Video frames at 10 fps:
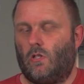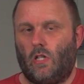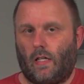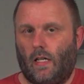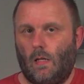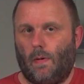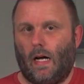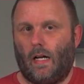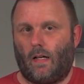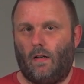chuck it in your
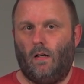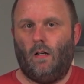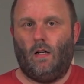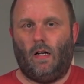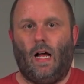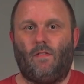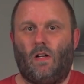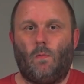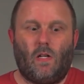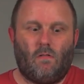bag and have
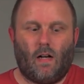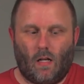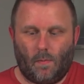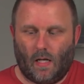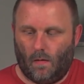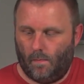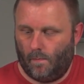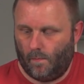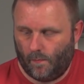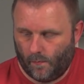it when you're out and about.
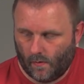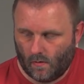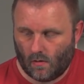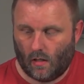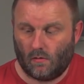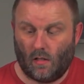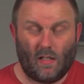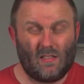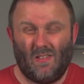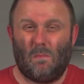So
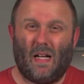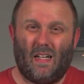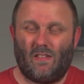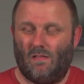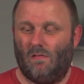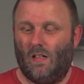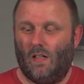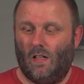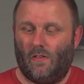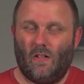that's not bad.
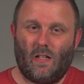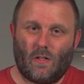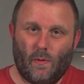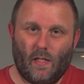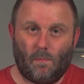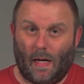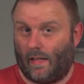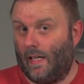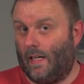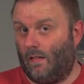30 quid.
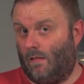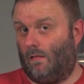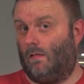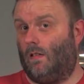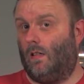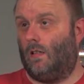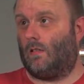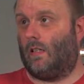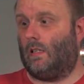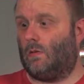Back then,
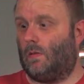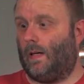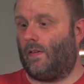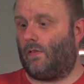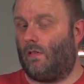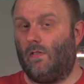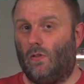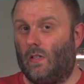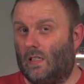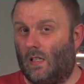so this was about 3 or
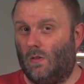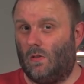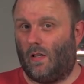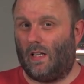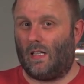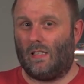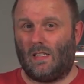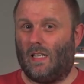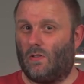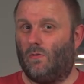4 years old. I think there's
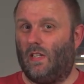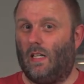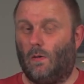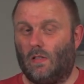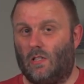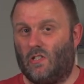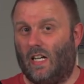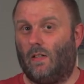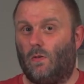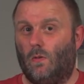an actual video on this
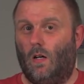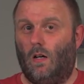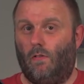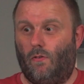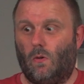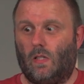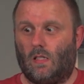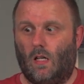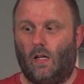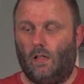channel for
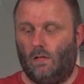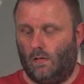this light.